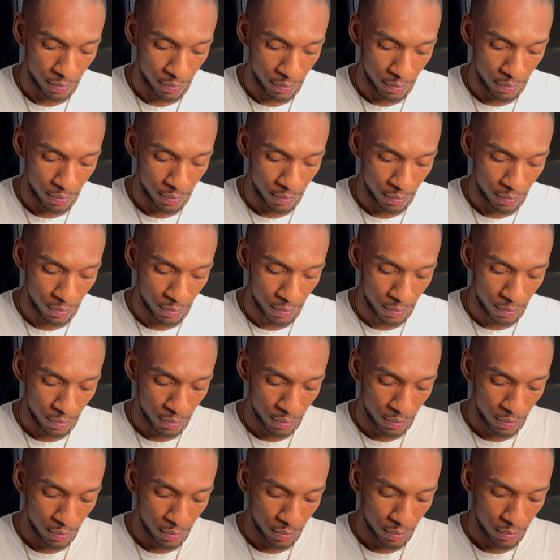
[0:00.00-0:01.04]

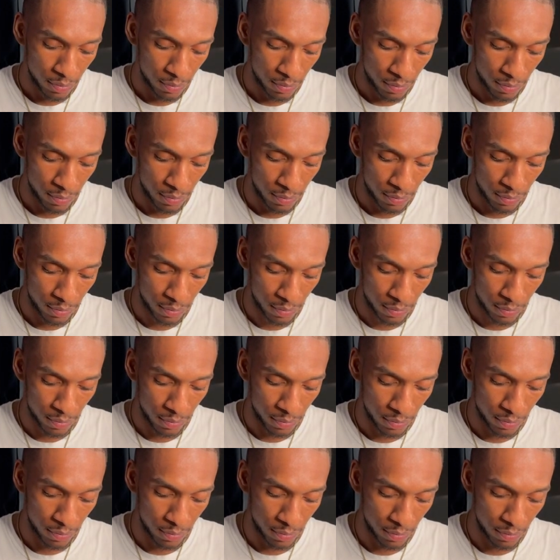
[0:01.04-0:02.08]

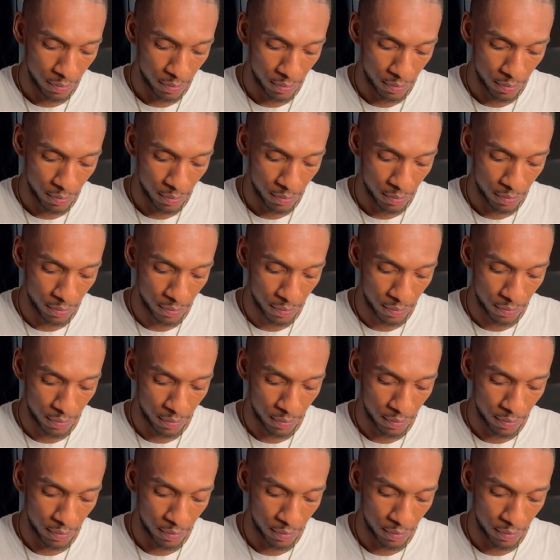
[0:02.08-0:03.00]
(silence)